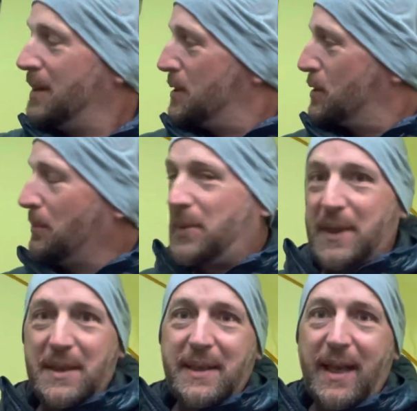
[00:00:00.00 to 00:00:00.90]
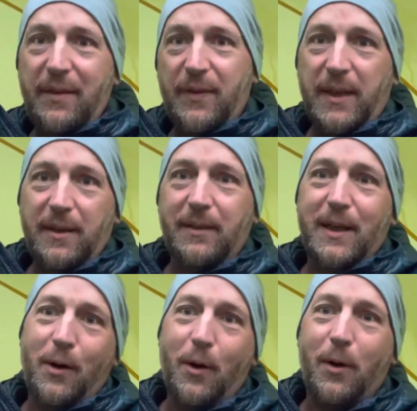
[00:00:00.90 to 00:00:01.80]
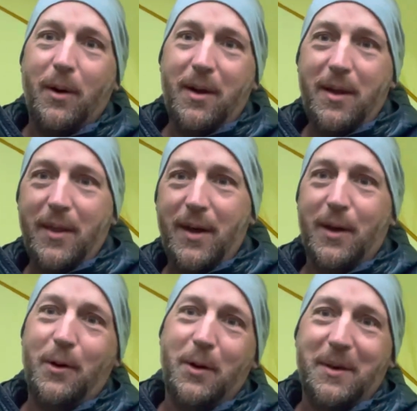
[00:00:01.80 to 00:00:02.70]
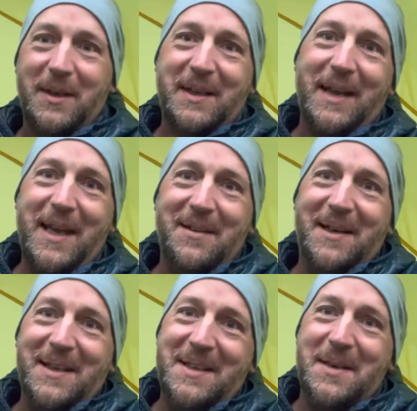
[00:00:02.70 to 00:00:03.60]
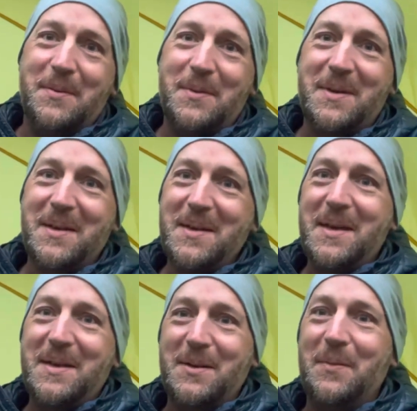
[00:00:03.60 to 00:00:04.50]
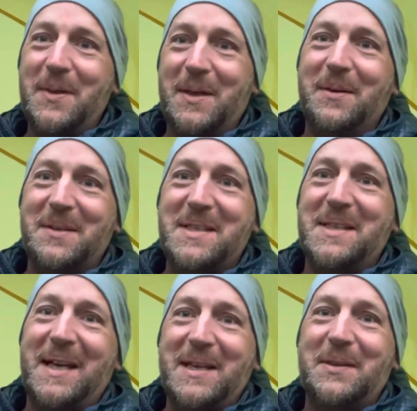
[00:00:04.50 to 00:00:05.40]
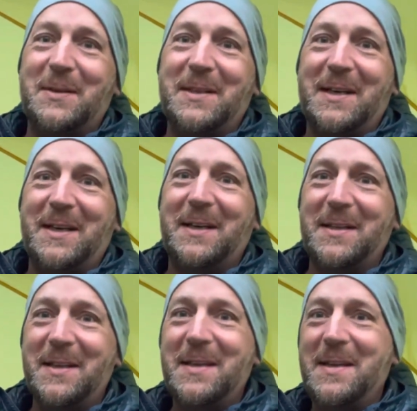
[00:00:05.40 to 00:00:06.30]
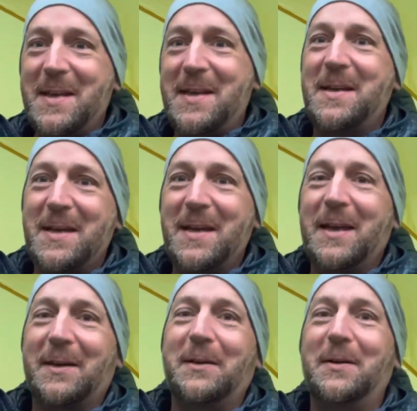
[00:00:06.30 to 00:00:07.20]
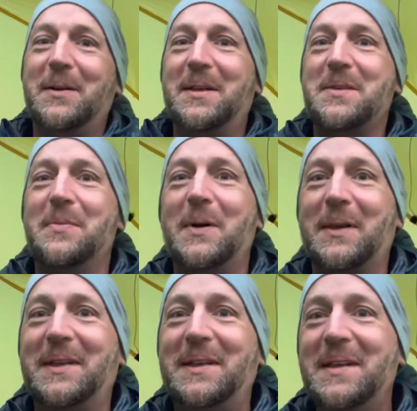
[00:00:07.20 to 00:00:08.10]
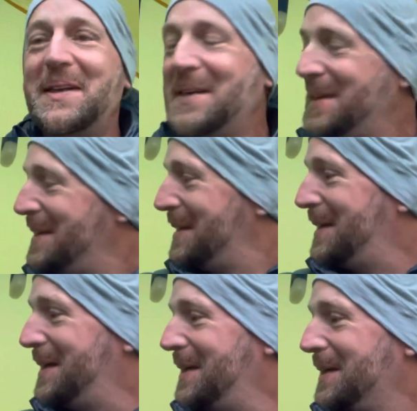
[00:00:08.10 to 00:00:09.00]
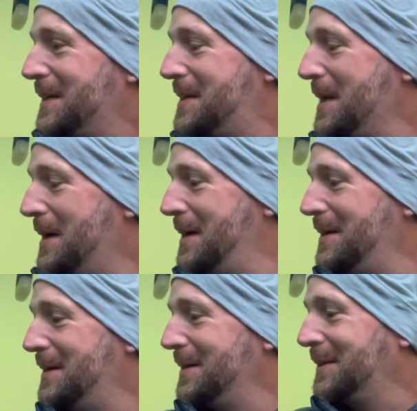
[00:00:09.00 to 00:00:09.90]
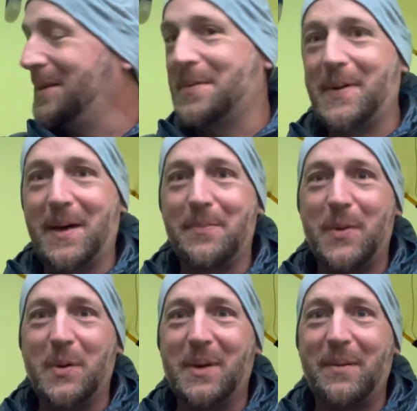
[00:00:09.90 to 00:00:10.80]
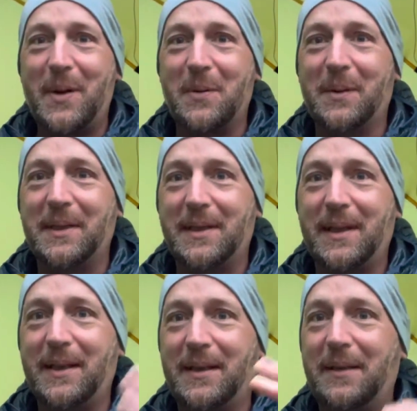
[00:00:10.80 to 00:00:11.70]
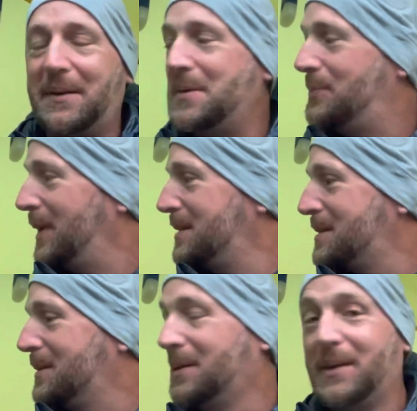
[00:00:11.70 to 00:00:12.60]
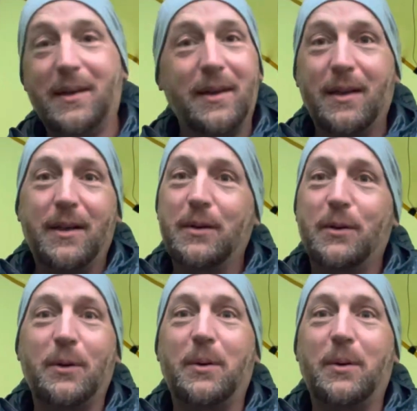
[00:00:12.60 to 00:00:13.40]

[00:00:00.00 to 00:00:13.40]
Something definitely caught that corner guy line. Something got snagged on that early on this morning. Done a bit of pulling about on the tent and a loud bang, so don't know